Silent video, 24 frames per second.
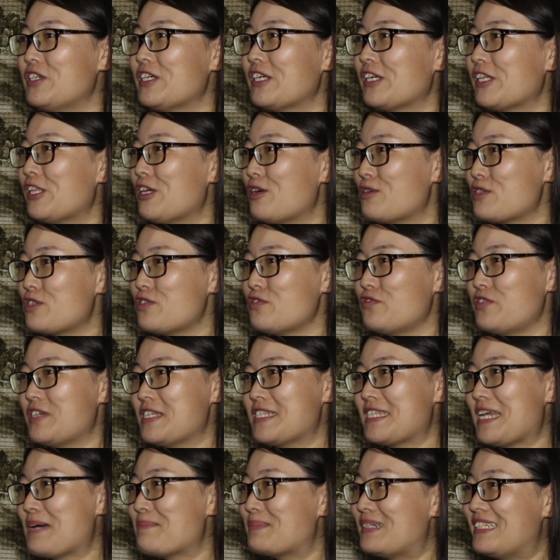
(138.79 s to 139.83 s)
clothes for
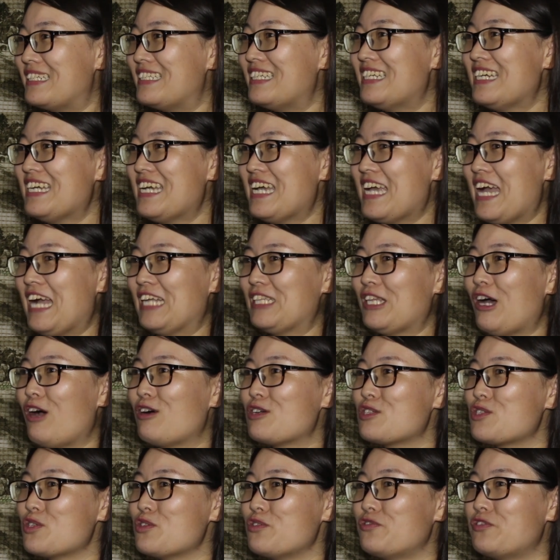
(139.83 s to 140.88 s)
summer, and
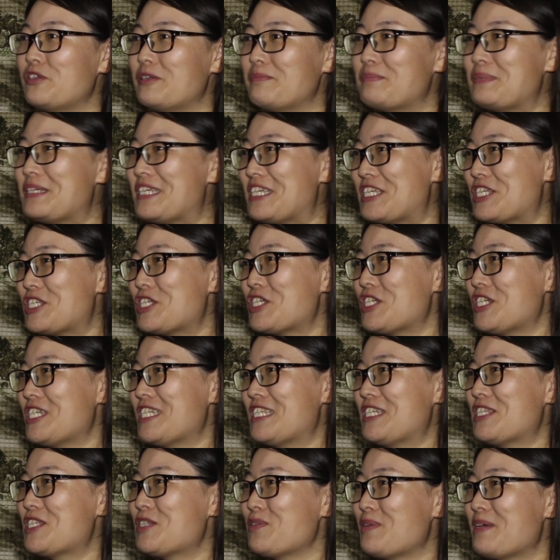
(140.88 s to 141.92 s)
also for beach,
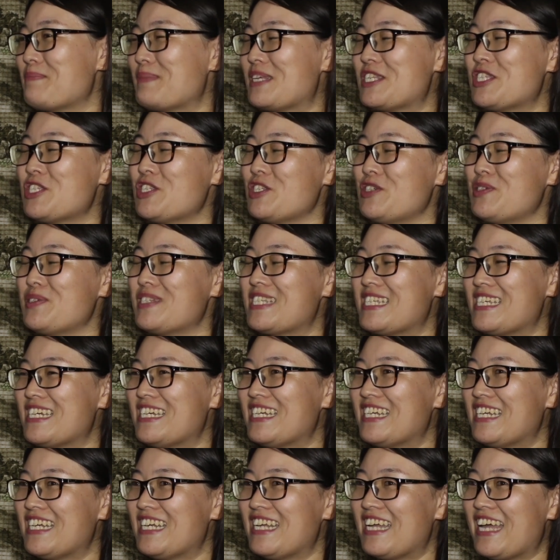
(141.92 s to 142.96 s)
the swimming suit.
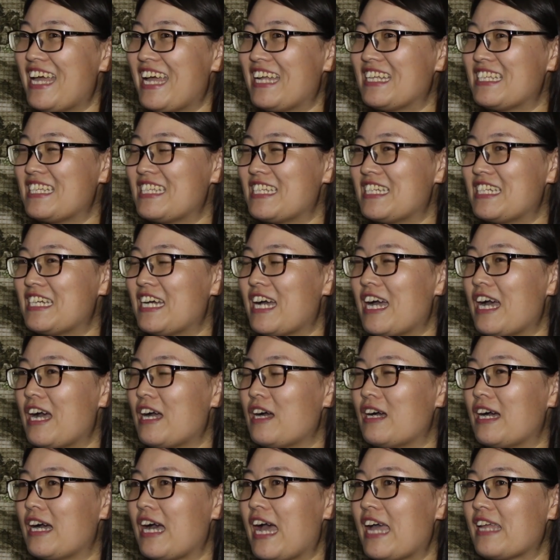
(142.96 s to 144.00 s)
And
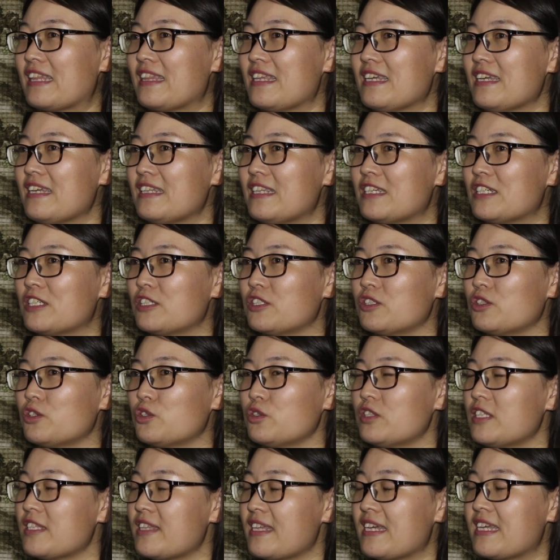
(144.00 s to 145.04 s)
I think the
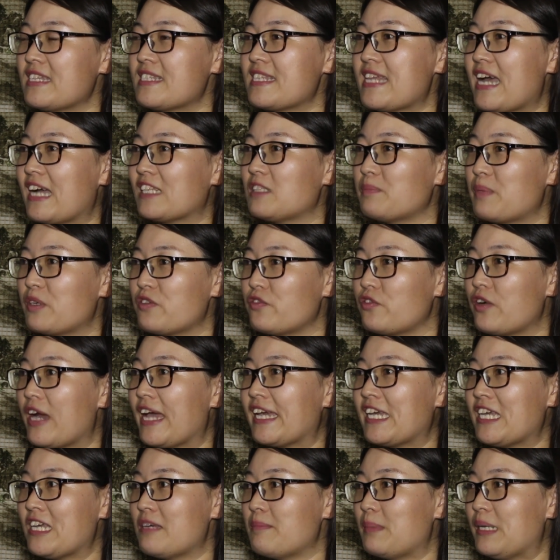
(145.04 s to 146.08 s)
good thing is that before
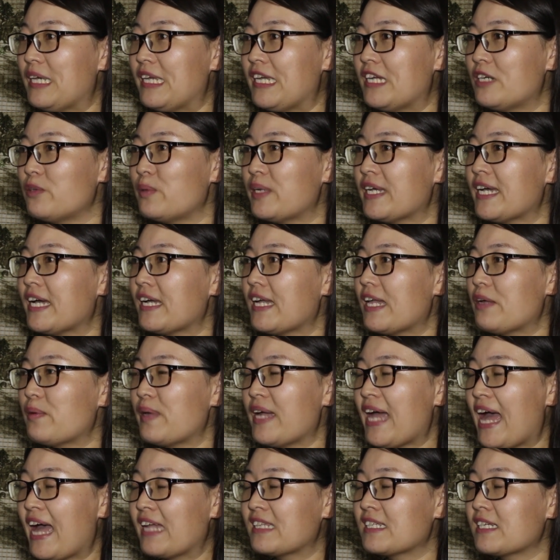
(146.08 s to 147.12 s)
I came here, we
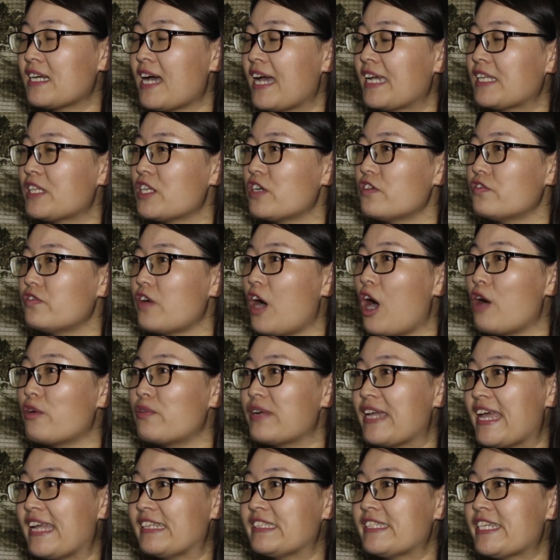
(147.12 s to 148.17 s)
had a kind of
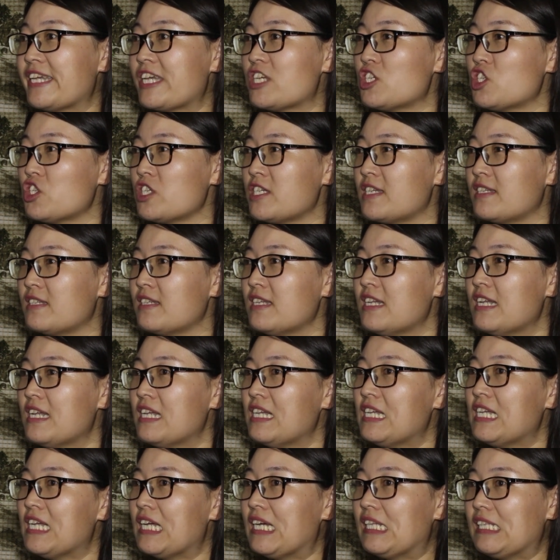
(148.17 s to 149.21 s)
orientation.
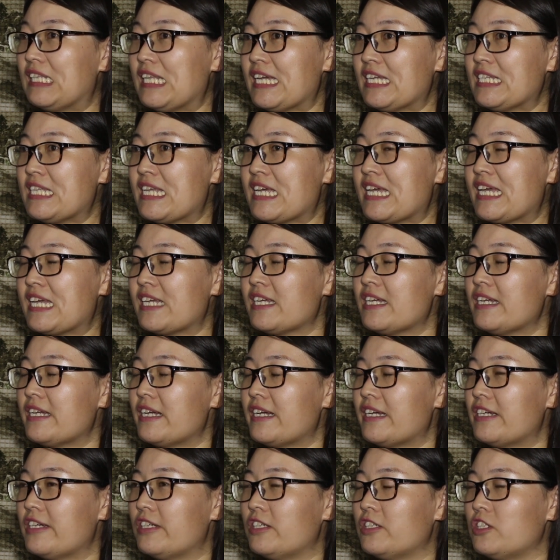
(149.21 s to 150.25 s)
A lady,
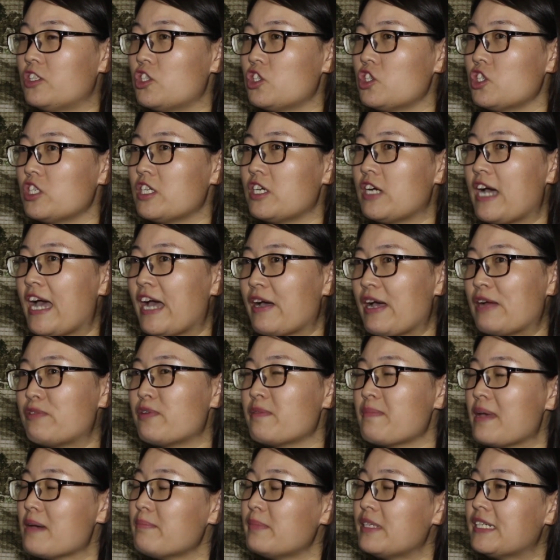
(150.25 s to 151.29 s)
I
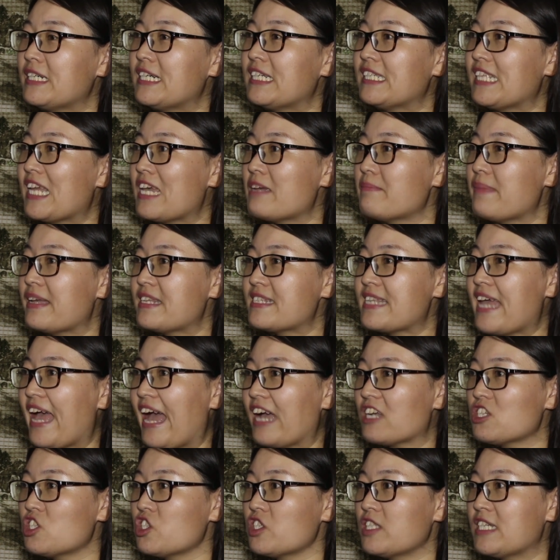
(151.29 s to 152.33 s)
remember her name is
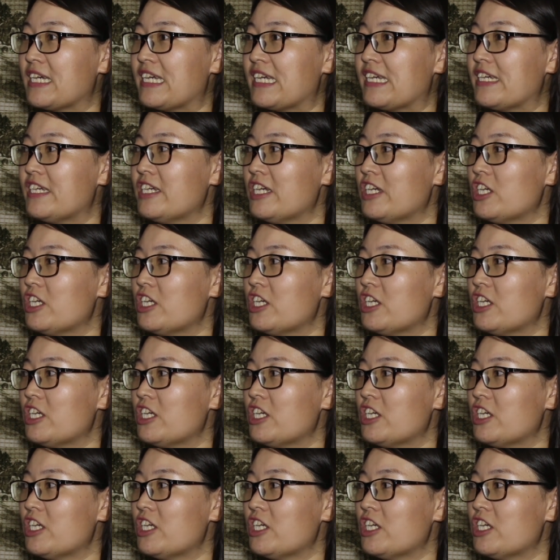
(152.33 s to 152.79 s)
Ashley.